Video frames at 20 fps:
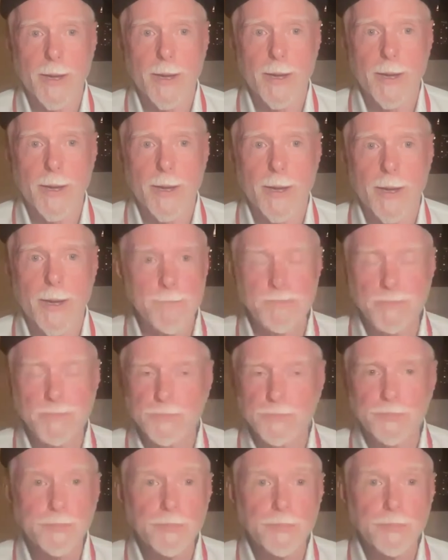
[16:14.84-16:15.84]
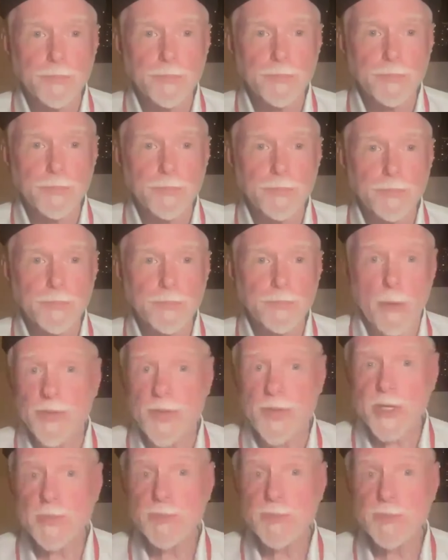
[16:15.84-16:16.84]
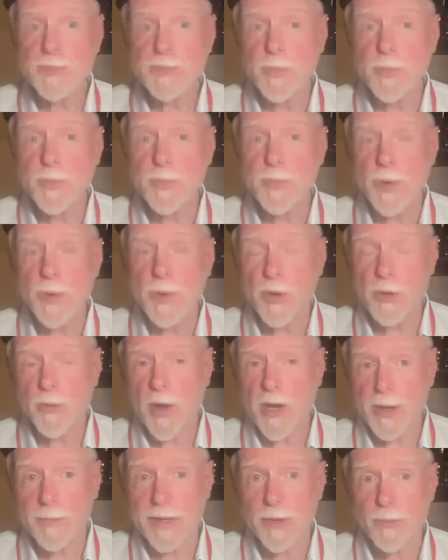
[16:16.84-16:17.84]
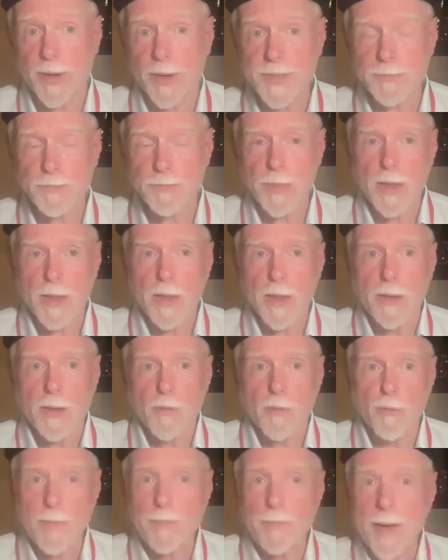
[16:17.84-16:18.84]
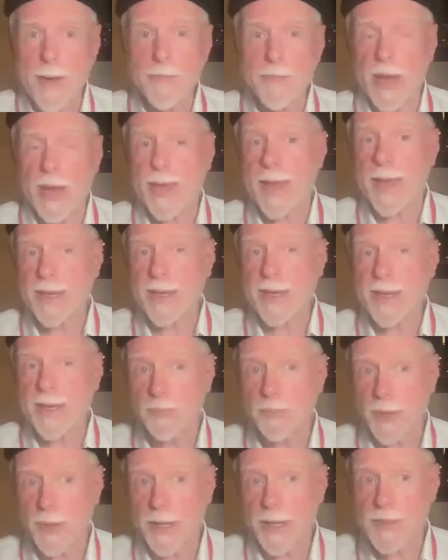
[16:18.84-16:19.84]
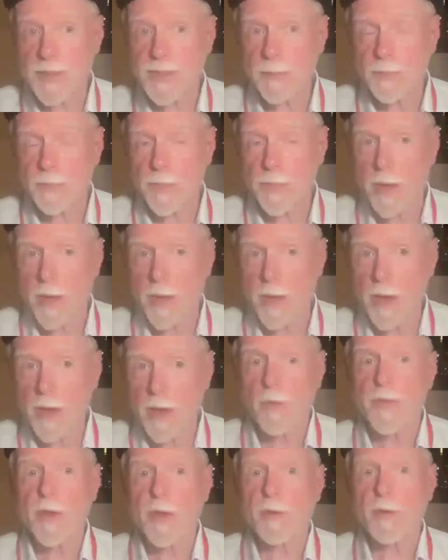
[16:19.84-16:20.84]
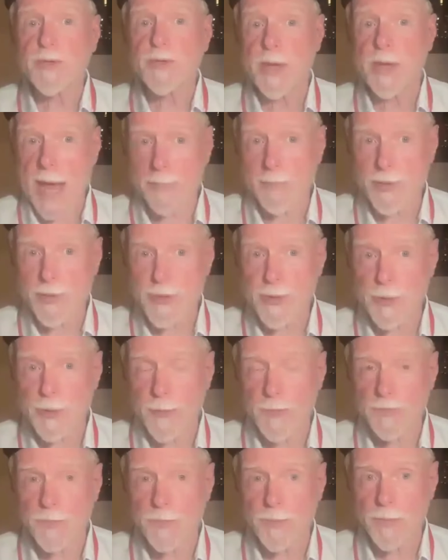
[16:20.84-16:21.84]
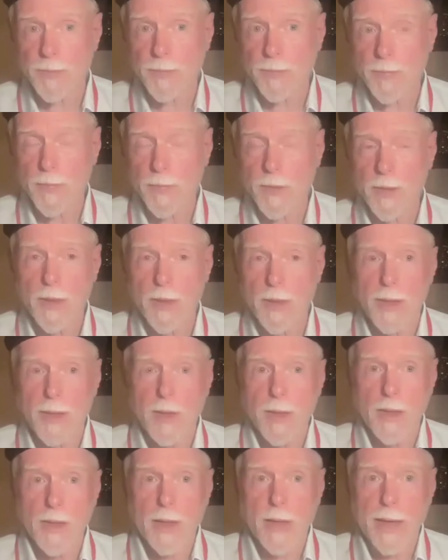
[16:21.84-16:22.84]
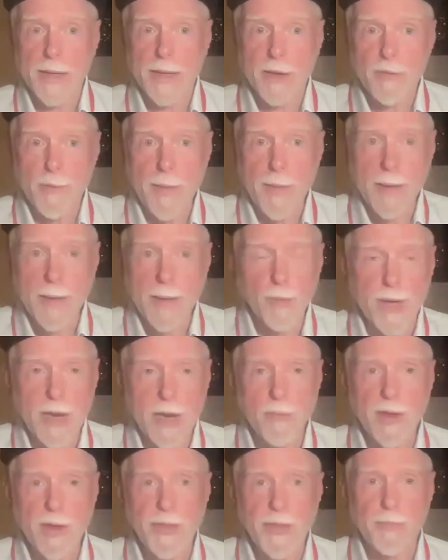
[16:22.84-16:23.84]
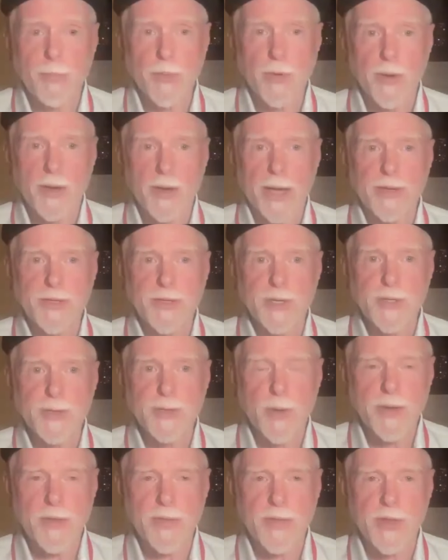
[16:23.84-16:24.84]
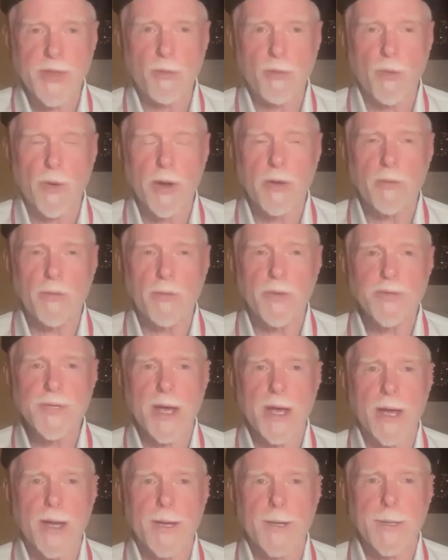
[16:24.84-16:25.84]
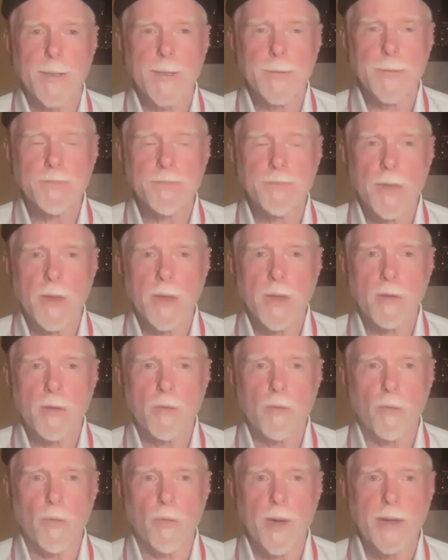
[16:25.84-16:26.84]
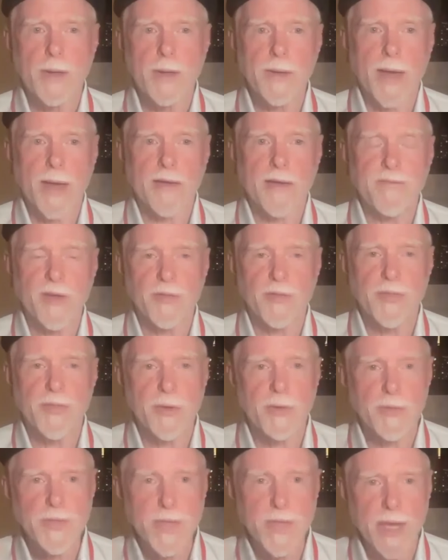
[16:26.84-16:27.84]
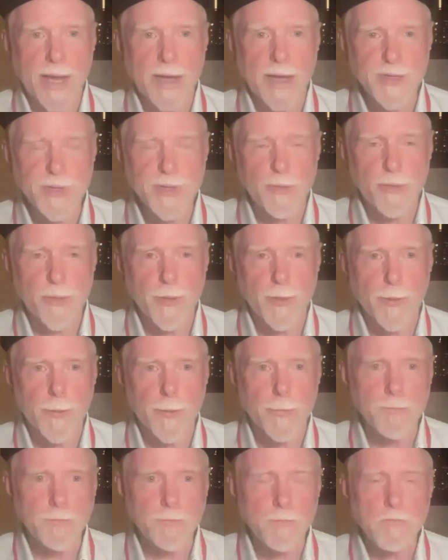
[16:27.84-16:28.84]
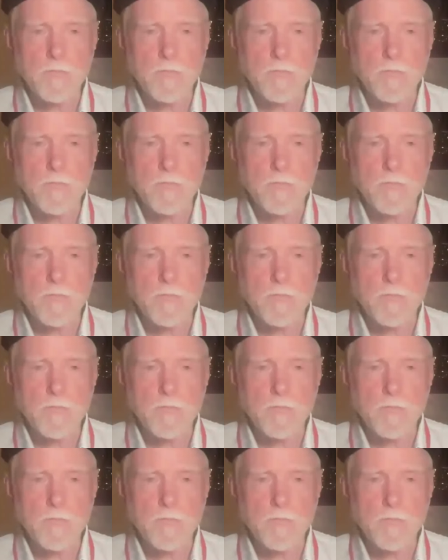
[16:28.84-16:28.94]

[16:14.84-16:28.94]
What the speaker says: But what this book recommended was remember any place where there was an aperture. And I remember when I read the book, I just tried to think, where was I when I felt there was, as it were,